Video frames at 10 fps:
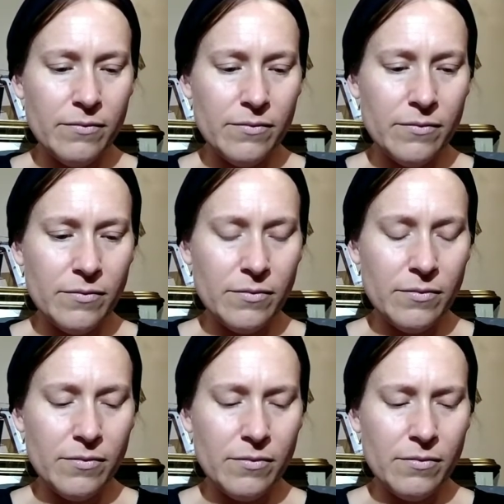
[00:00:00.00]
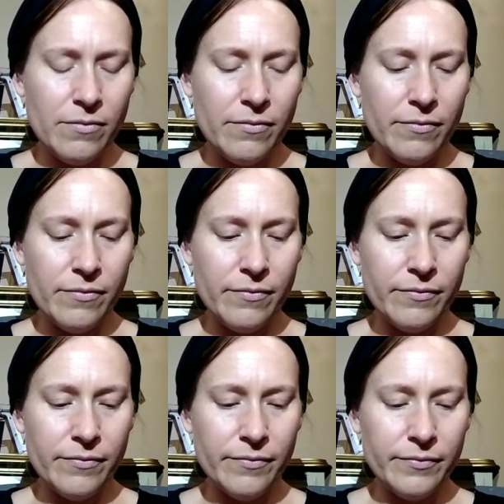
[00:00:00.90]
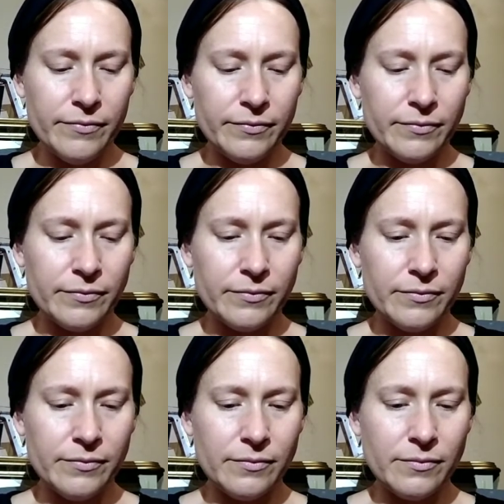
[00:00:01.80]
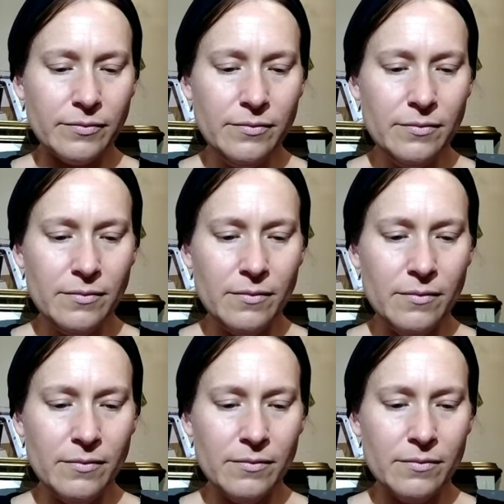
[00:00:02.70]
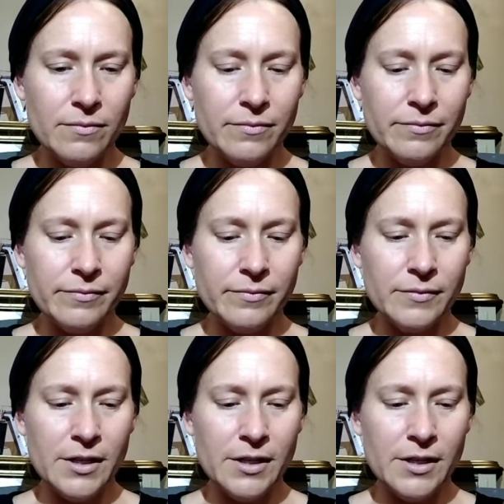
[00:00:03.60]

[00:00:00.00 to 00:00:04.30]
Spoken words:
(no one is talking)